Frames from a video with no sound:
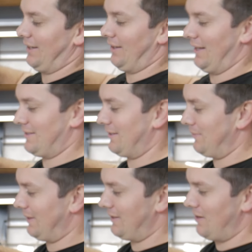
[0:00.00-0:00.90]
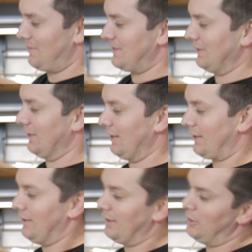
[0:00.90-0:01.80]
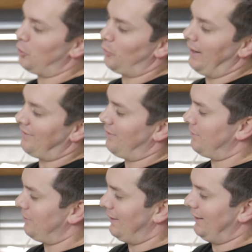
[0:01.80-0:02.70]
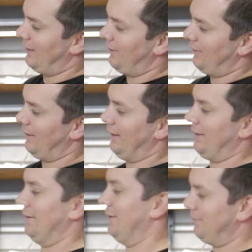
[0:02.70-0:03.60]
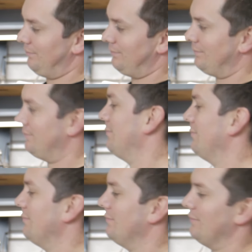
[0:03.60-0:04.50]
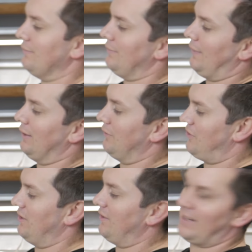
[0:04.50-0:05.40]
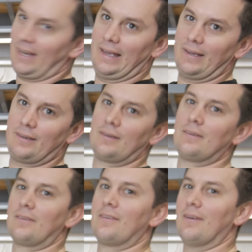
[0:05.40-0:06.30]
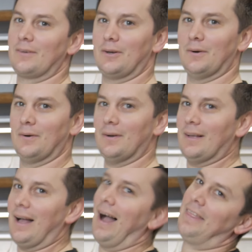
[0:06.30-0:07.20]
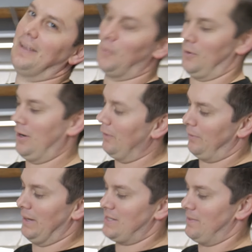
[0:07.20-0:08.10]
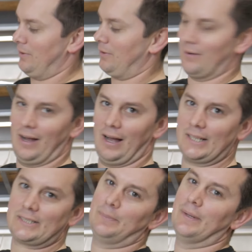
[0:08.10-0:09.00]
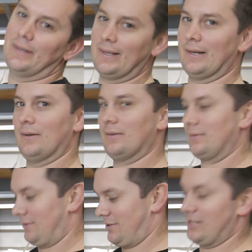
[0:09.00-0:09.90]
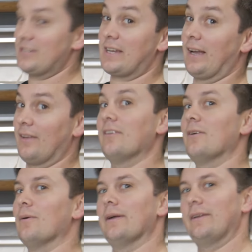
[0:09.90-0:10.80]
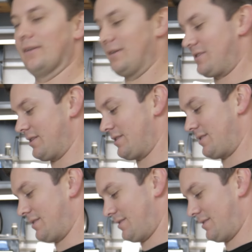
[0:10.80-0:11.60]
classic Mickey Thompson look. And you can write something right here, like, you know, I love cheesecake. Something cool. I think we'll go with Budget Build Garage, but, you know, cheesecake is equally delicious.